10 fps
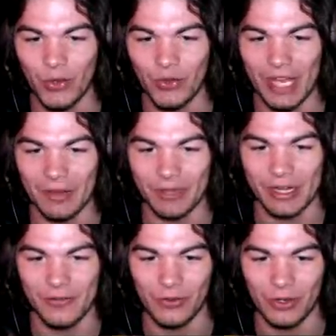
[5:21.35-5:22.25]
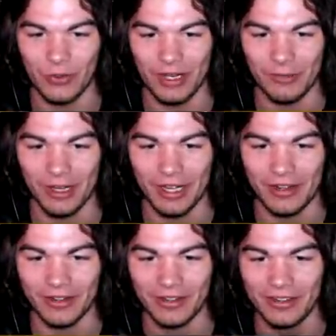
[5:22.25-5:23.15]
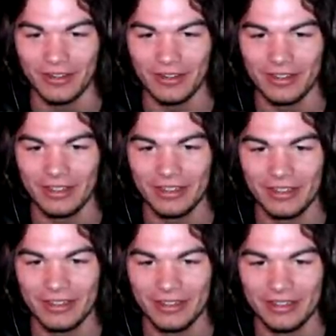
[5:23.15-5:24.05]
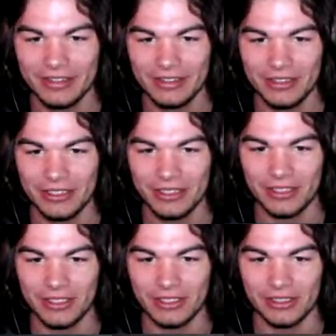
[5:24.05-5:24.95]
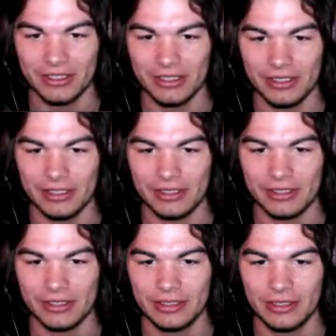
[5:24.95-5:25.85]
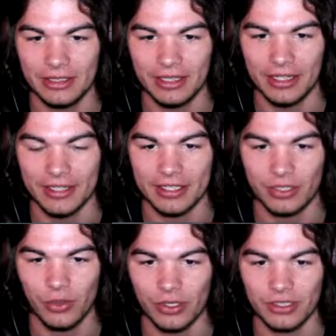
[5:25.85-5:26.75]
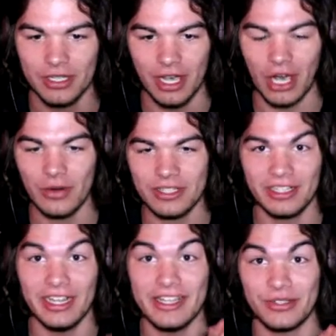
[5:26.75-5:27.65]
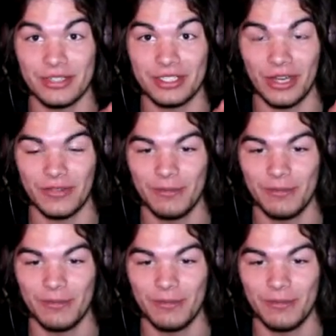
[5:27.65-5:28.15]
holding that one in for quite a while. Jeez. Ah, yes, of course. Always cleanse yourself